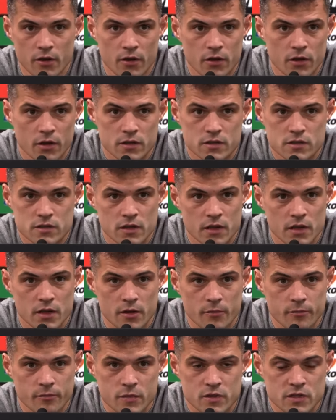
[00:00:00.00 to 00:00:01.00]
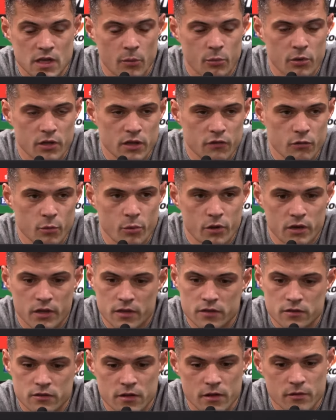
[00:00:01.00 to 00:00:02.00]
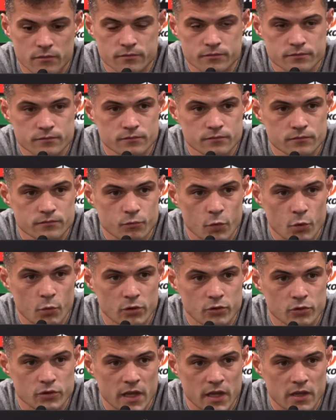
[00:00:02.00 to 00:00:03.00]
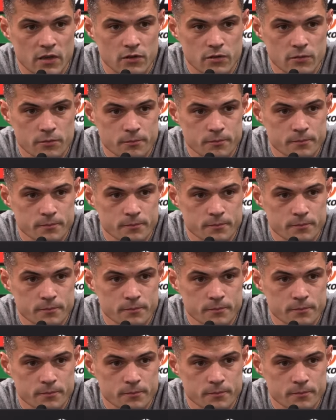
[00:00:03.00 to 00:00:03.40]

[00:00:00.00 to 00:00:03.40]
it's unbelievable, and we want to take it.